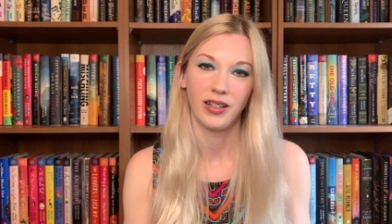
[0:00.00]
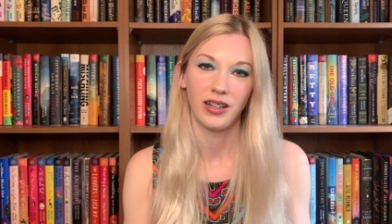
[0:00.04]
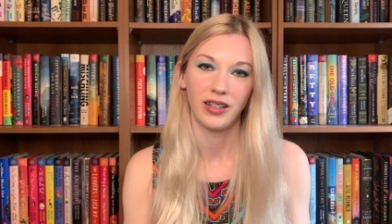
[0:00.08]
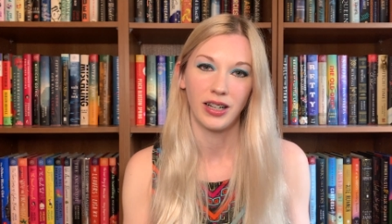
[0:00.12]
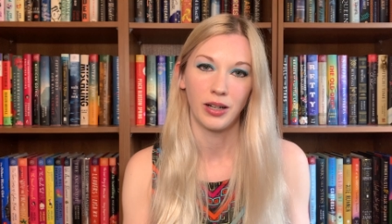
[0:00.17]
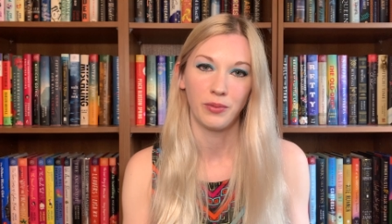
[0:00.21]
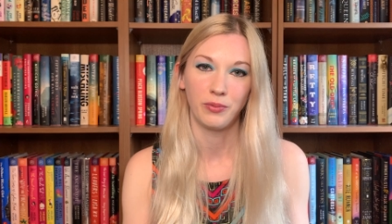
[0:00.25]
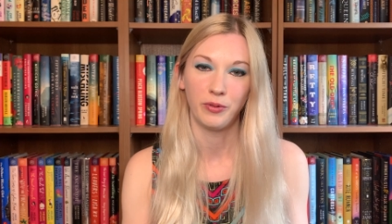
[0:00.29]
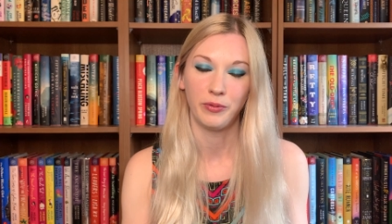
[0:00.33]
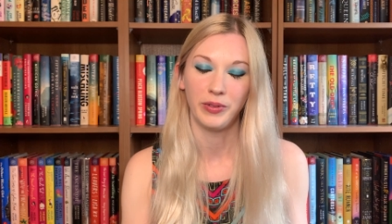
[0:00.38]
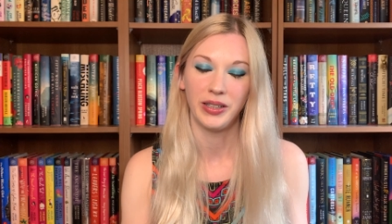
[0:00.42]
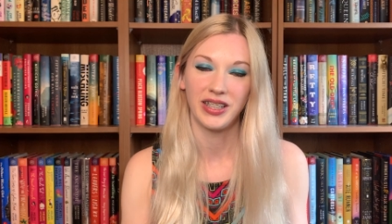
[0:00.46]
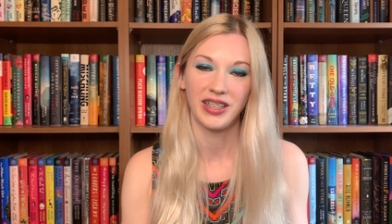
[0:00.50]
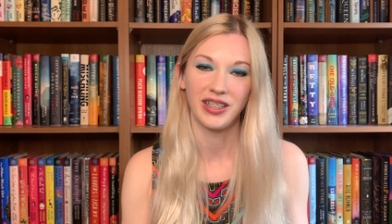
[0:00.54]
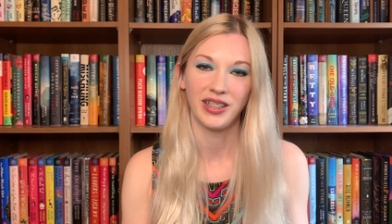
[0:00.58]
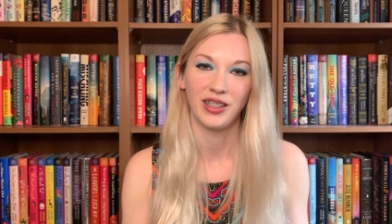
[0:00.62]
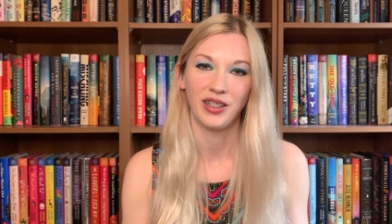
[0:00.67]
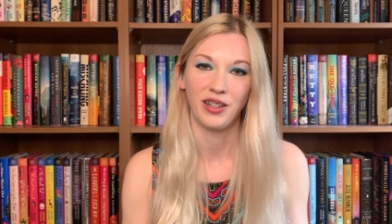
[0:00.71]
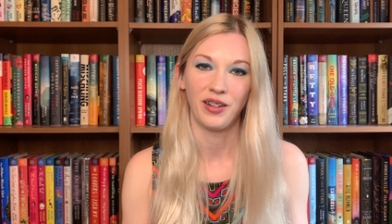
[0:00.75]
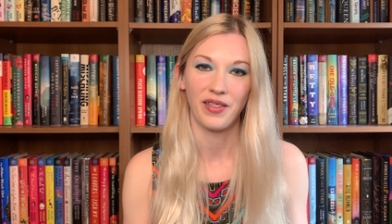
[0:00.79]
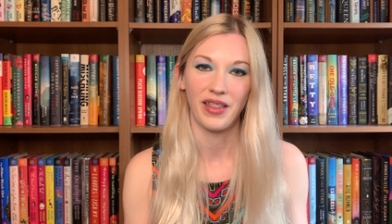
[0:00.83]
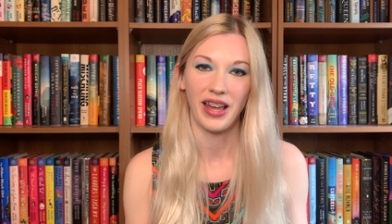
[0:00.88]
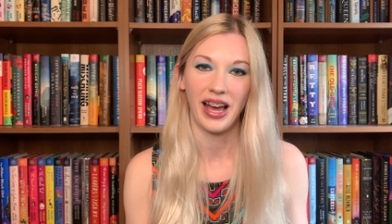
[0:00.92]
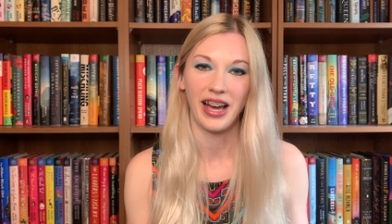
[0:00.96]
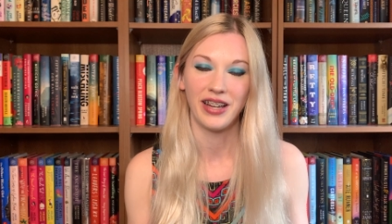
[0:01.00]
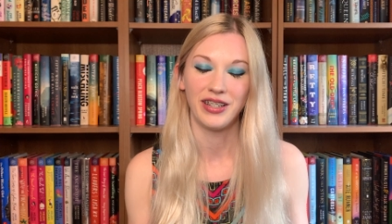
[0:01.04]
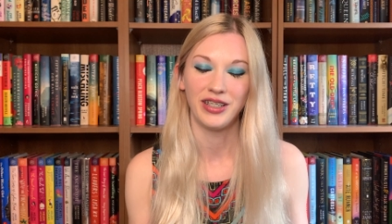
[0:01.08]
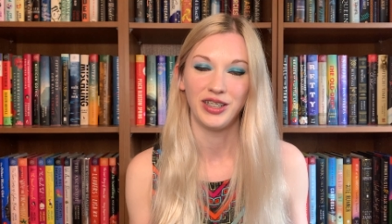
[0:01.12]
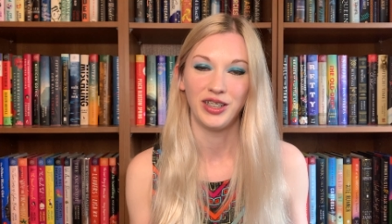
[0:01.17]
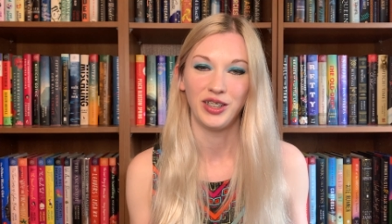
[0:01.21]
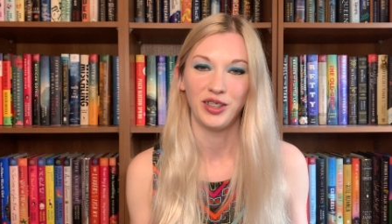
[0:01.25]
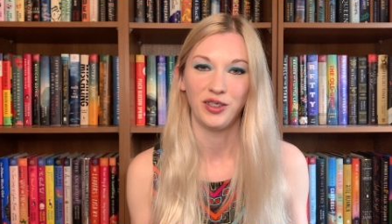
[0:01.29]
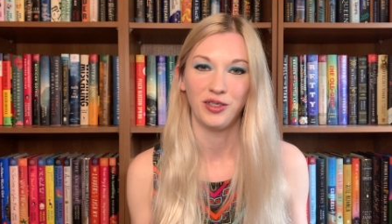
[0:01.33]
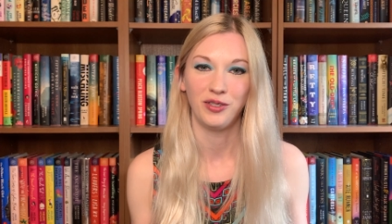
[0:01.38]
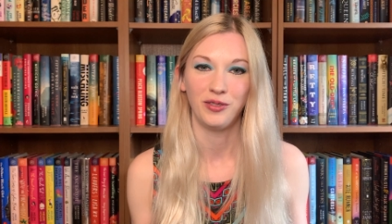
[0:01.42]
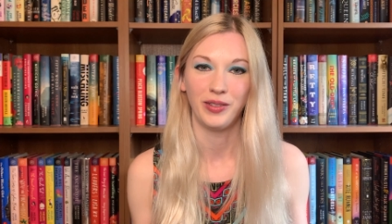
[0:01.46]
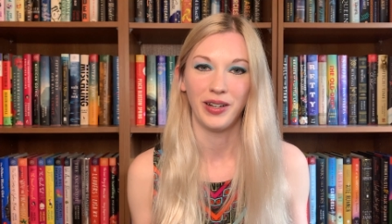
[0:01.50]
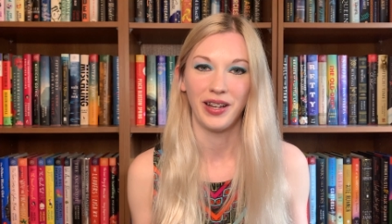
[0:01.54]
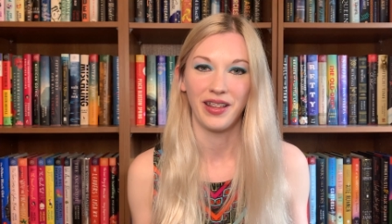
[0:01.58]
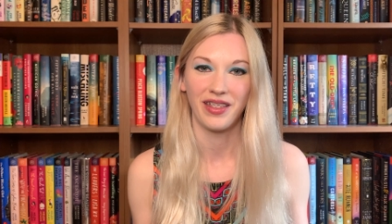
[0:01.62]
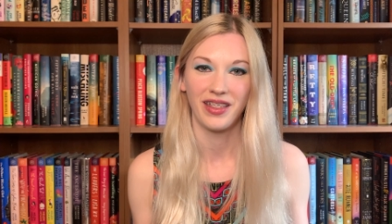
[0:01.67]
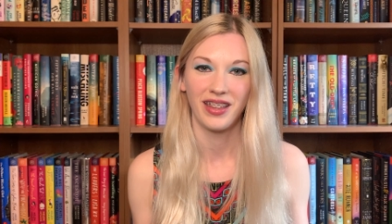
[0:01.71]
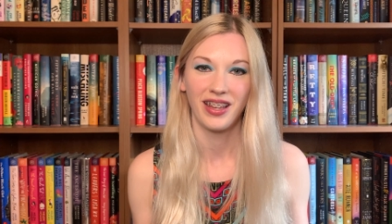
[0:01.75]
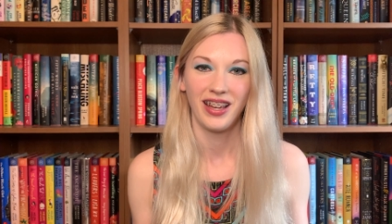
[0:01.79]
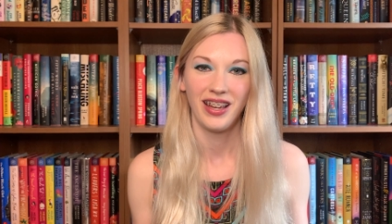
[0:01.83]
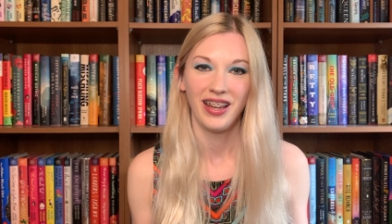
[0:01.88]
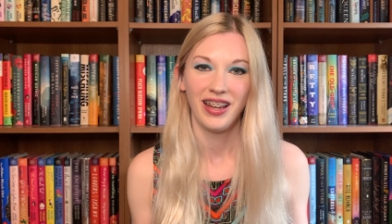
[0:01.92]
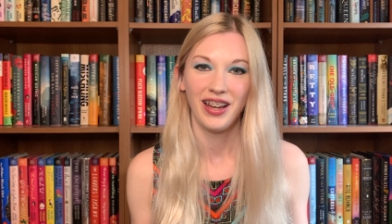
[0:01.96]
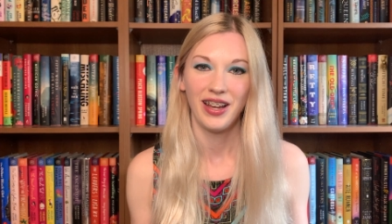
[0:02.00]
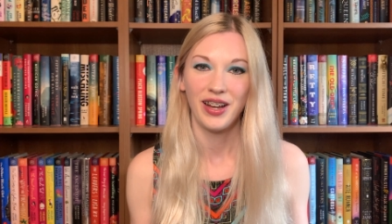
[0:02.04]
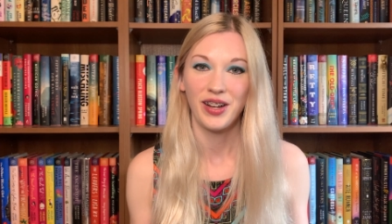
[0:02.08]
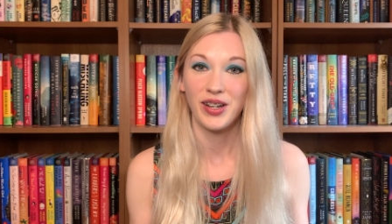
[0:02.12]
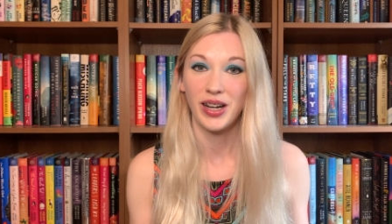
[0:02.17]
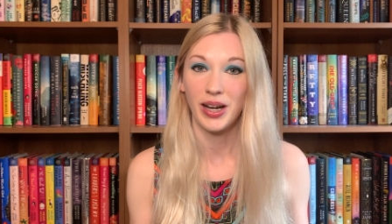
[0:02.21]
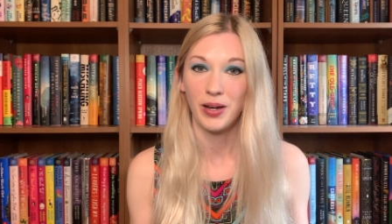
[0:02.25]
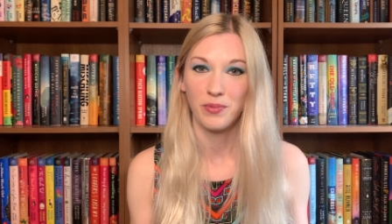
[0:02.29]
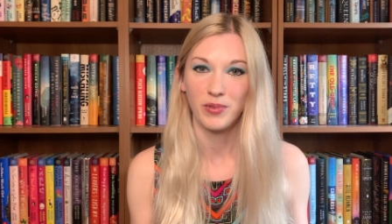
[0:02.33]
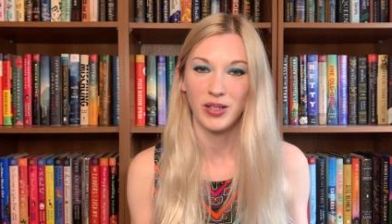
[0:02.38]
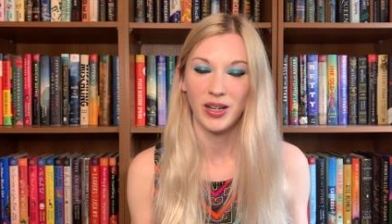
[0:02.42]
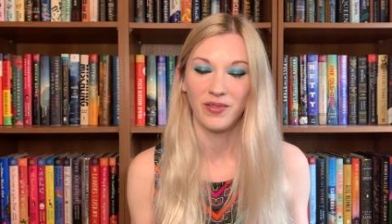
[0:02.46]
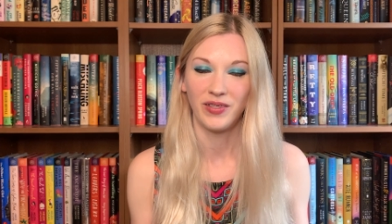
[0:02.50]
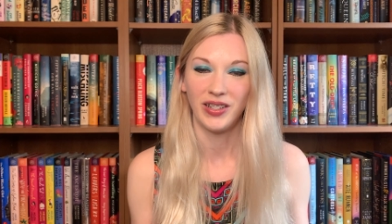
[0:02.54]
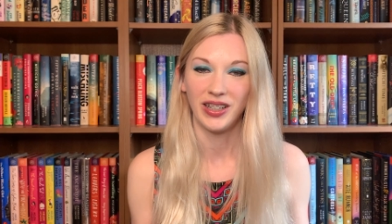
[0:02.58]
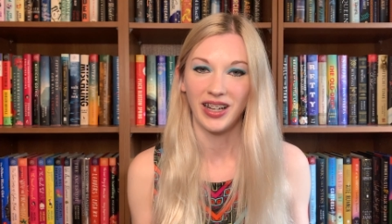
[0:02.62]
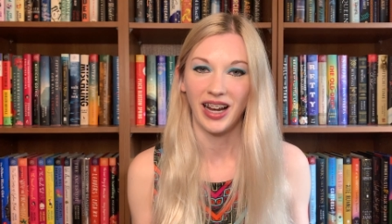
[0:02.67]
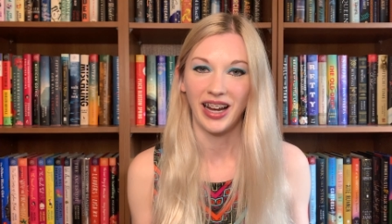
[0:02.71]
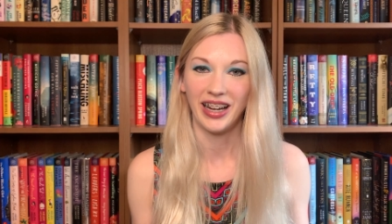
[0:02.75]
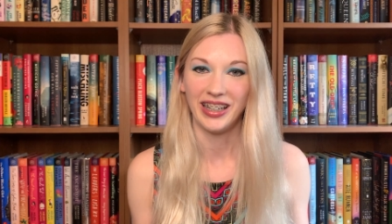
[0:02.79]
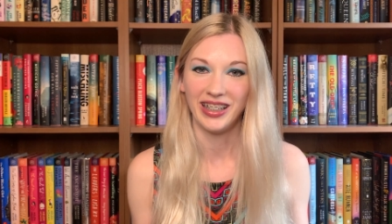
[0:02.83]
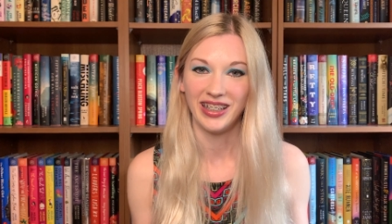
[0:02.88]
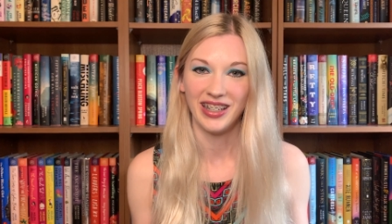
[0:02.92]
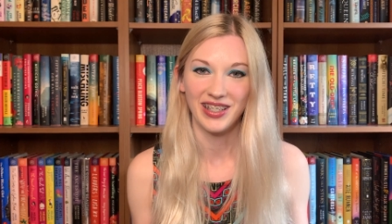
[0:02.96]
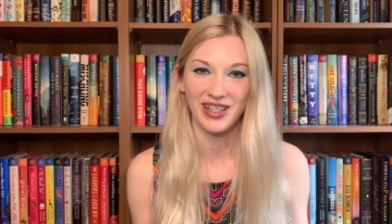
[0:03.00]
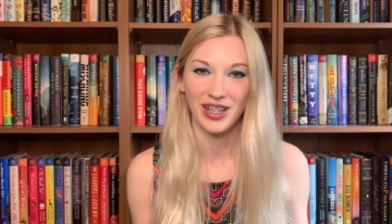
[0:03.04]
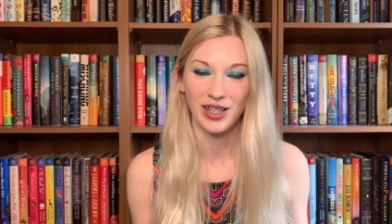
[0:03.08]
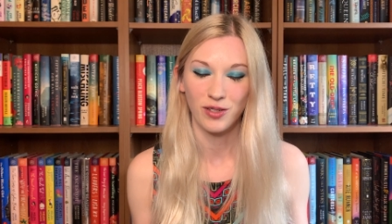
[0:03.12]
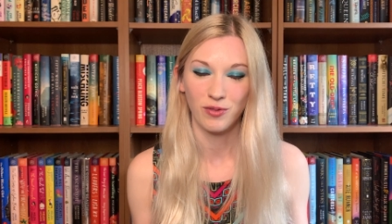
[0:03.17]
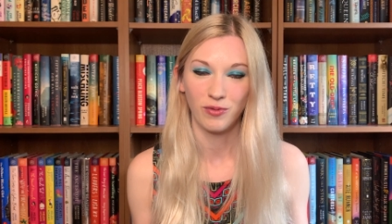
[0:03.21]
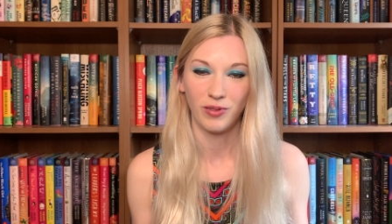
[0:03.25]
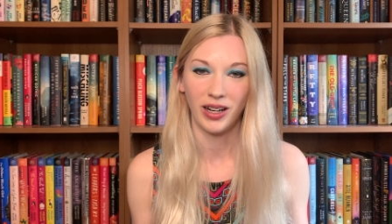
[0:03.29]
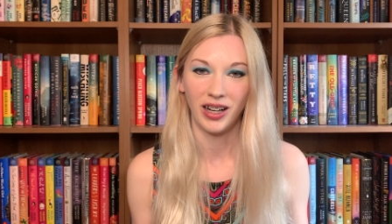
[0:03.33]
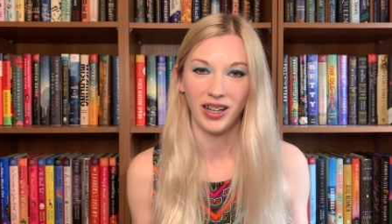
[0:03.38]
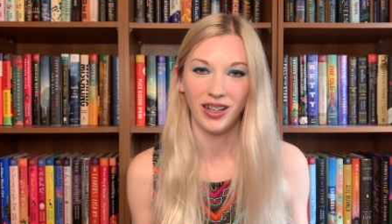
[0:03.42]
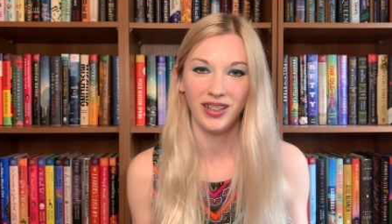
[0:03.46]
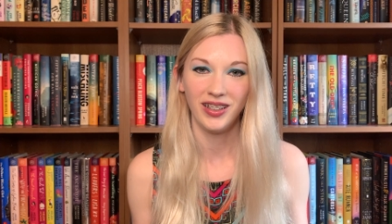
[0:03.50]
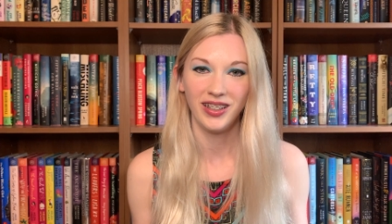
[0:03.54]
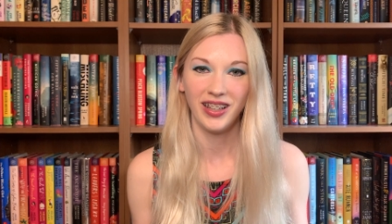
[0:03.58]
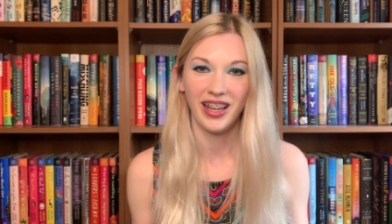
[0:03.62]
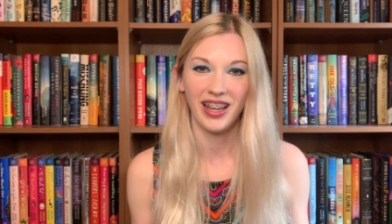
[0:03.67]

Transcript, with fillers: a couple weeks ago that had to do with shape-shifting hyenas as well,